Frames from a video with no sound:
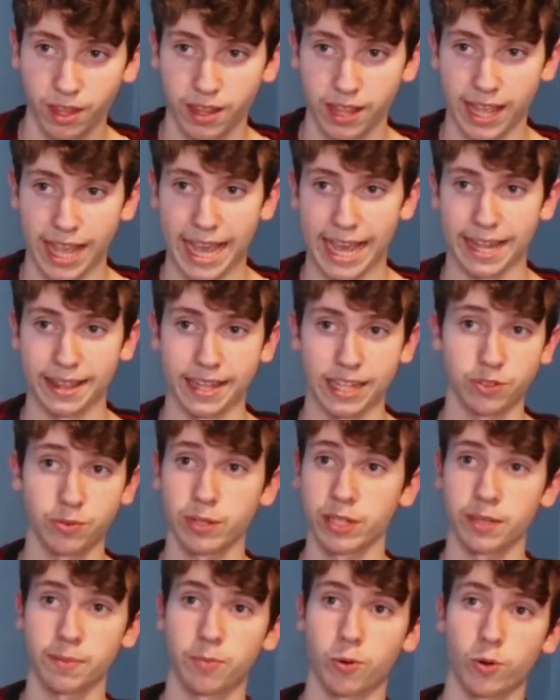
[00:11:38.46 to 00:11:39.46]
And that's
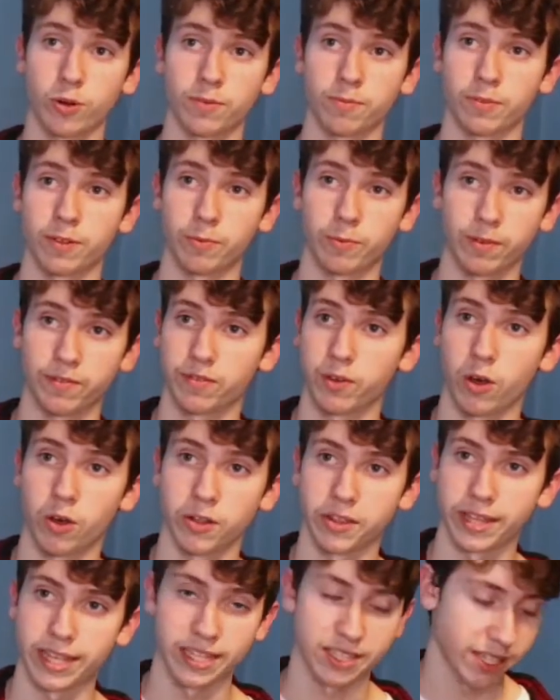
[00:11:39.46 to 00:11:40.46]
really important with all
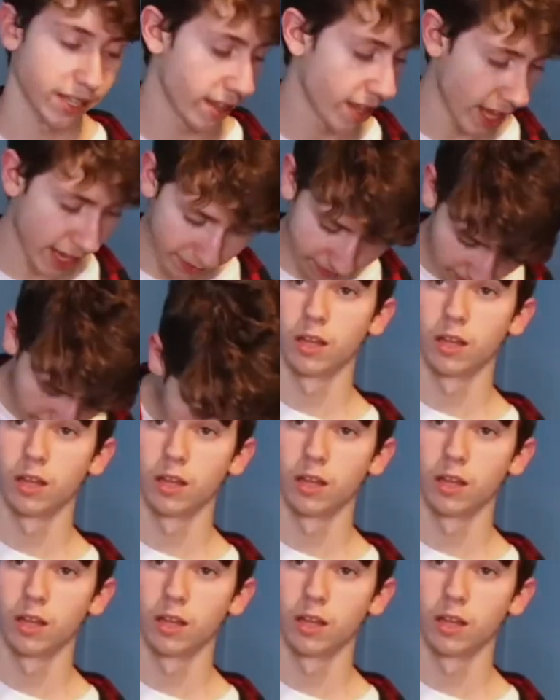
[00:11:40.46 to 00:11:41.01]
things in life.